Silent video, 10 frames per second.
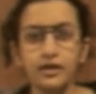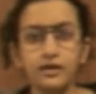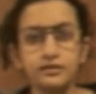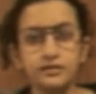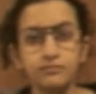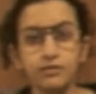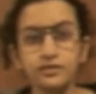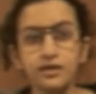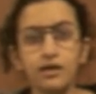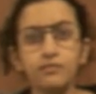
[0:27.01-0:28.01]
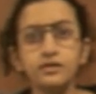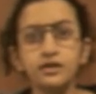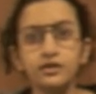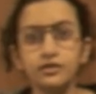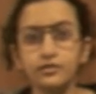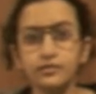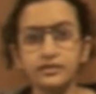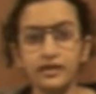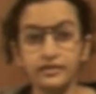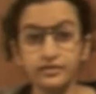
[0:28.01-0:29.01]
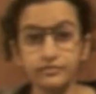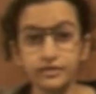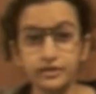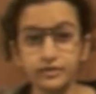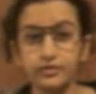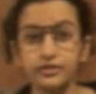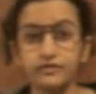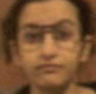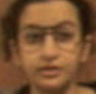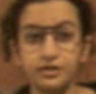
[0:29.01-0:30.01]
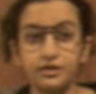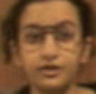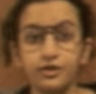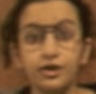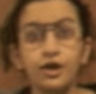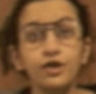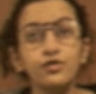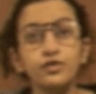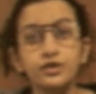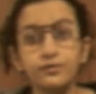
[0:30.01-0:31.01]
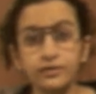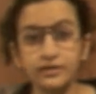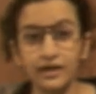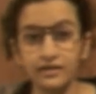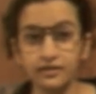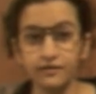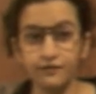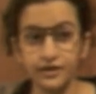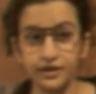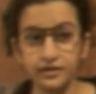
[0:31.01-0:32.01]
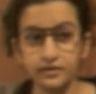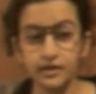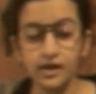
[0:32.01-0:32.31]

is the most commonly used dental restorative material used for dental fillings.